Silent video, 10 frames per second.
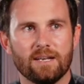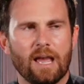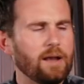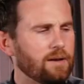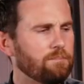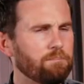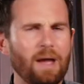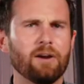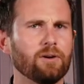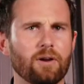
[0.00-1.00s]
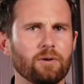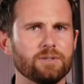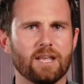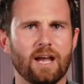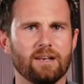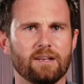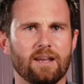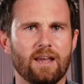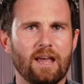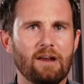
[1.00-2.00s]
And Packer knows that.
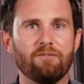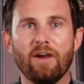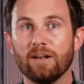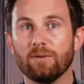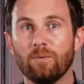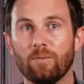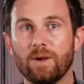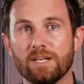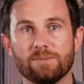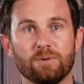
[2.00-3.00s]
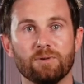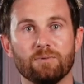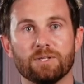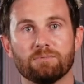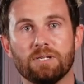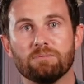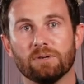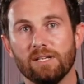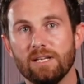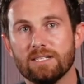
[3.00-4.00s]
In fact, when his book was re
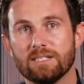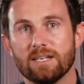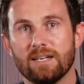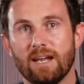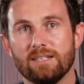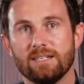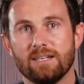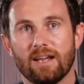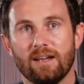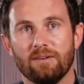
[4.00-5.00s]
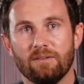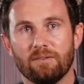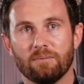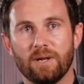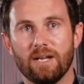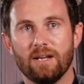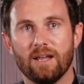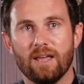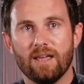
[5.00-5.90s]
released in 1993,